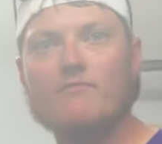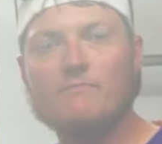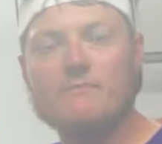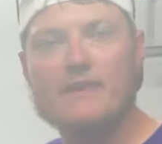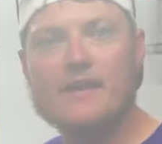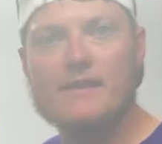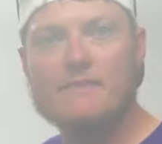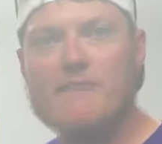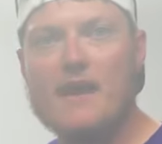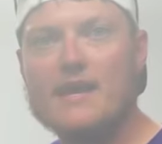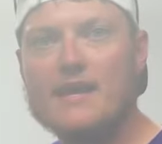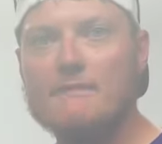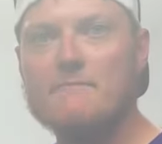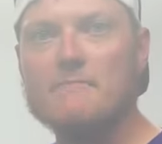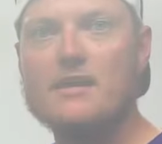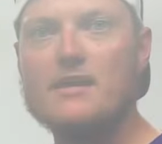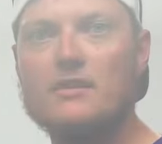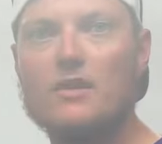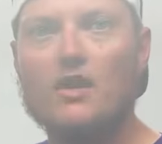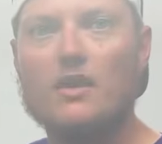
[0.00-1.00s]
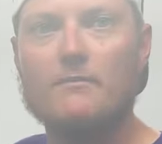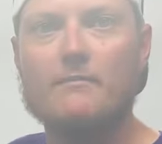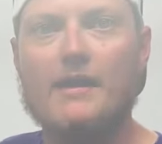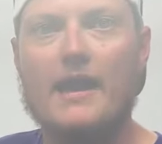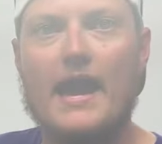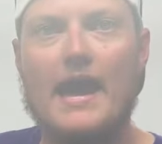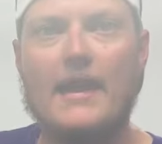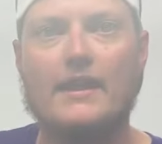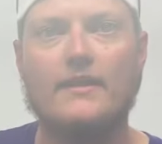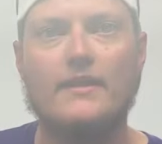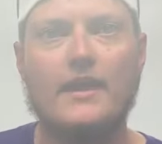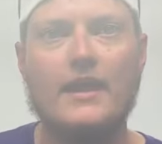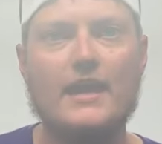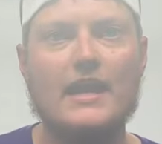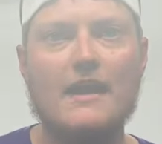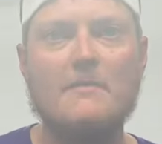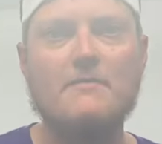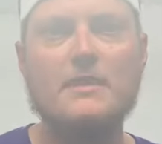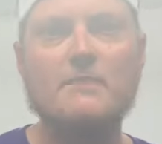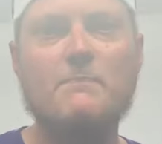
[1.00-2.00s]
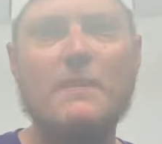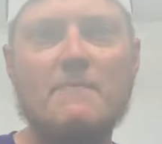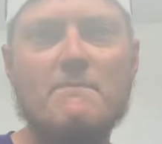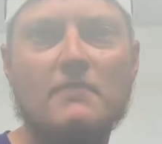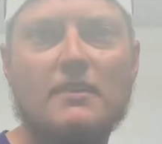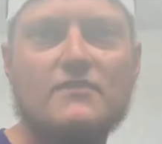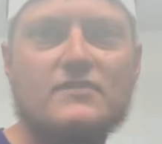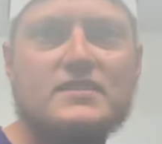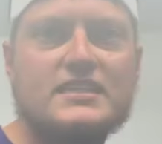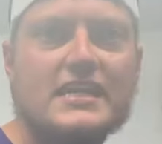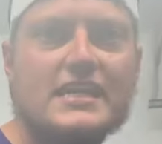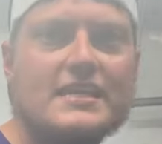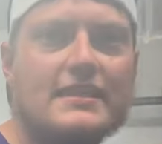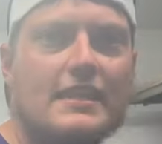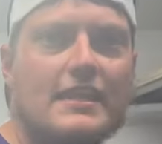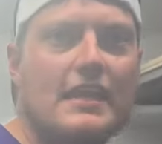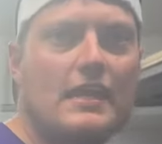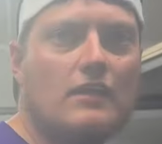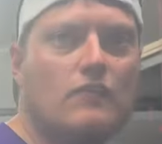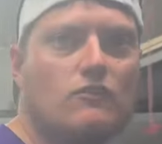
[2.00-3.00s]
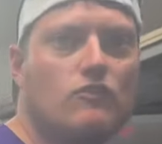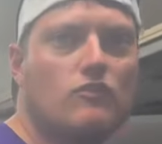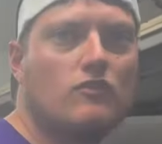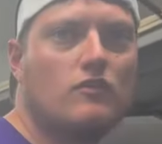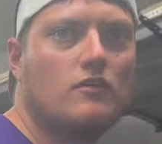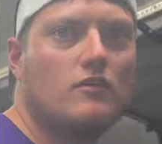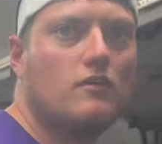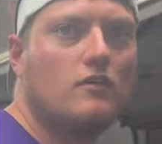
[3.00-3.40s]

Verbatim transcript: me, making me look bad. And how many people have seen this?